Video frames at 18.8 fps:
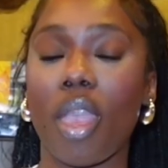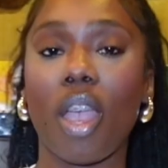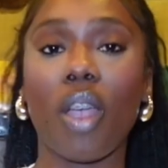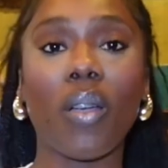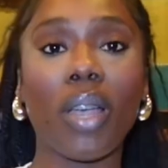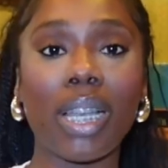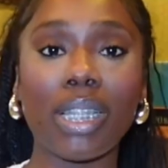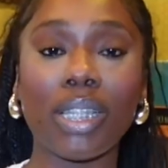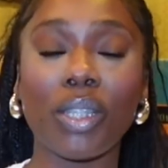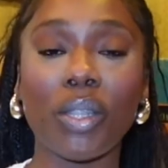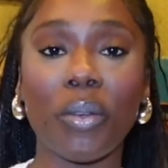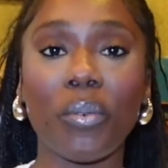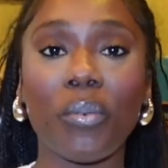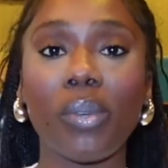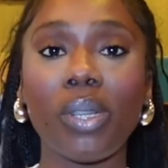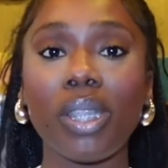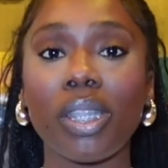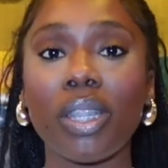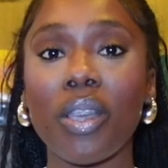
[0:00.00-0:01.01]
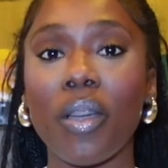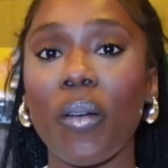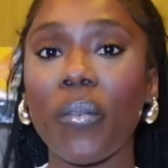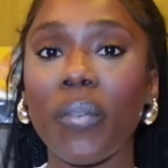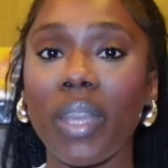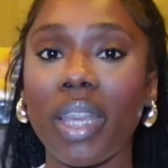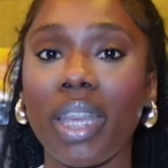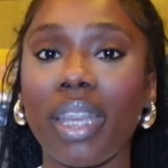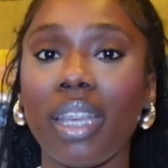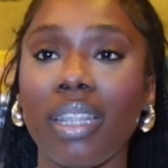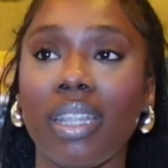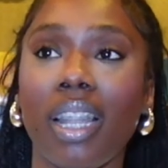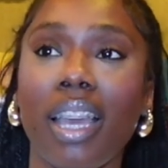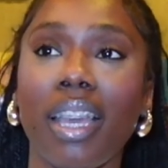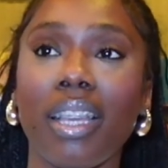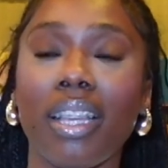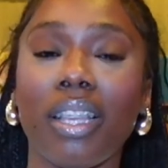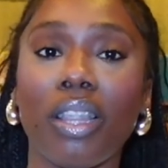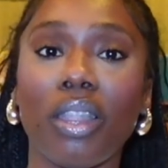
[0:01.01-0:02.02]
Okay, so once COVID hit,
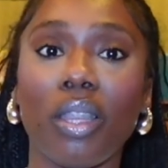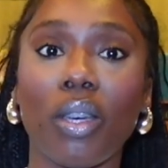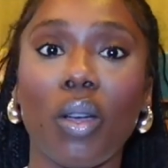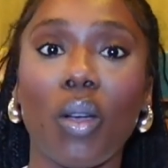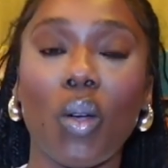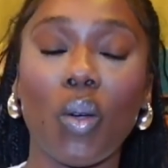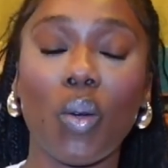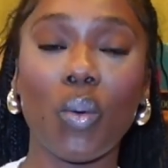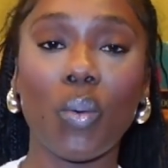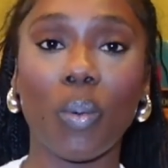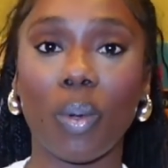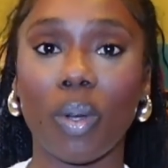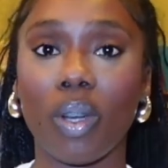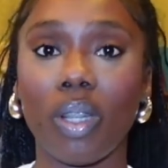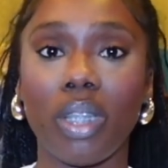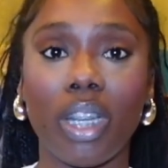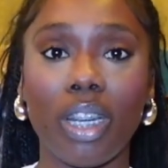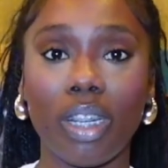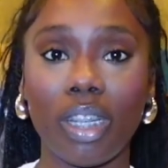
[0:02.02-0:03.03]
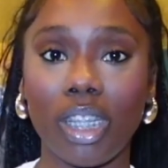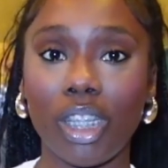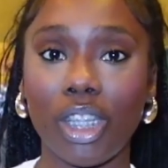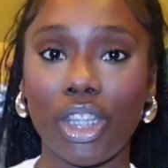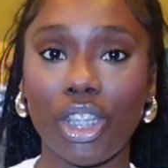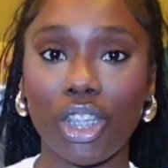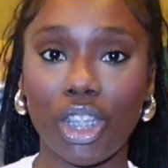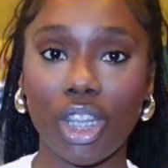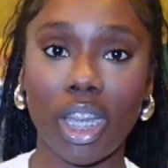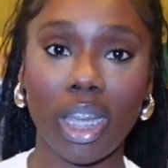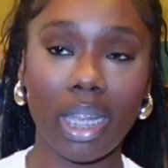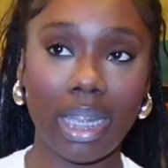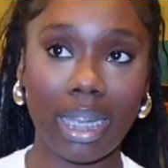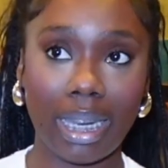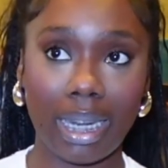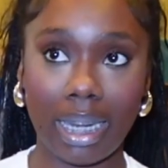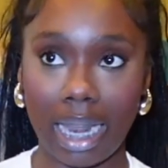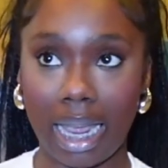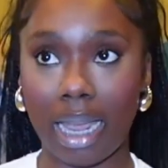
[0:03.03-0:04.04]
like the whole world literally shut
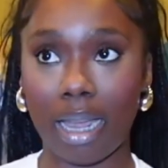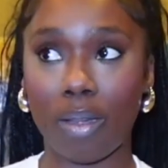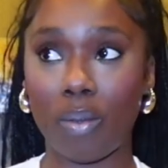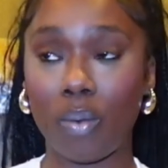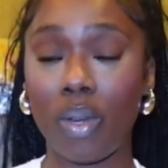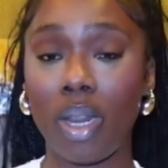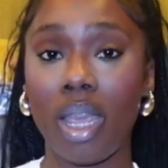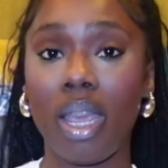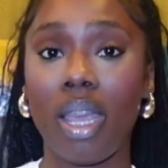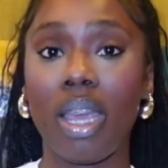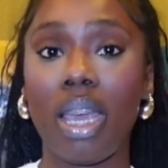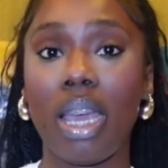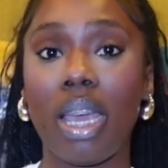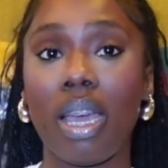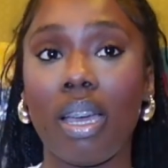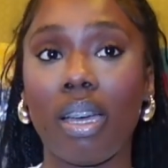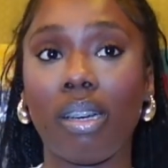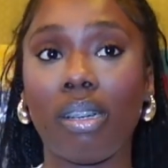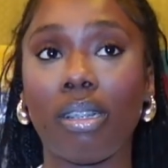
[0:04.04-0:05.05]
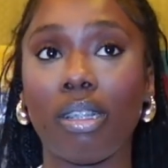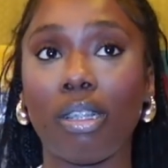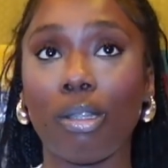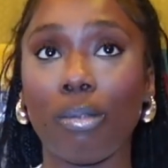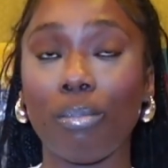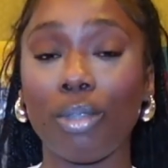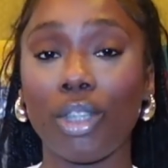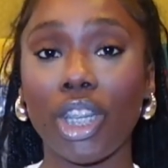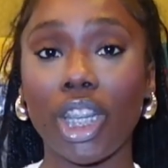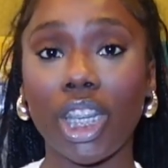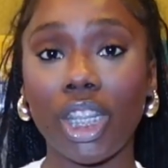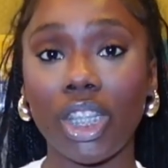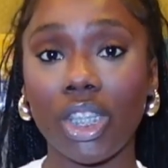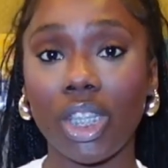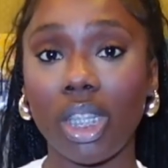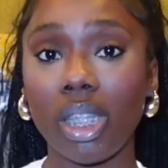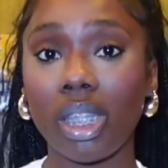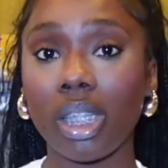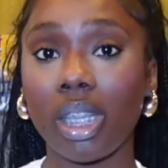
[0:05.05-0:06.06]
down. Chuck E.
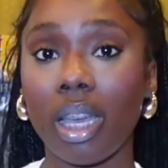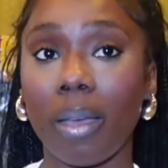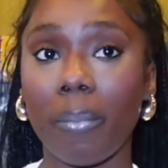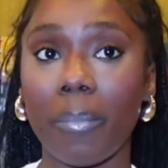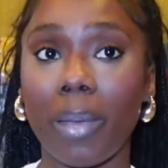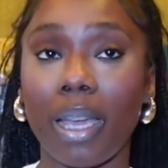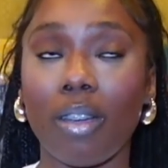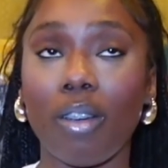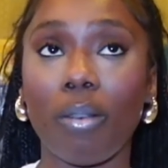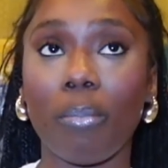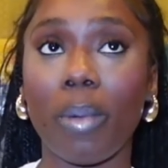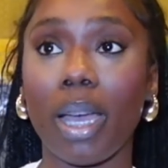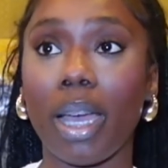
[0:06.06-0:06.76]
Cheese cut back on my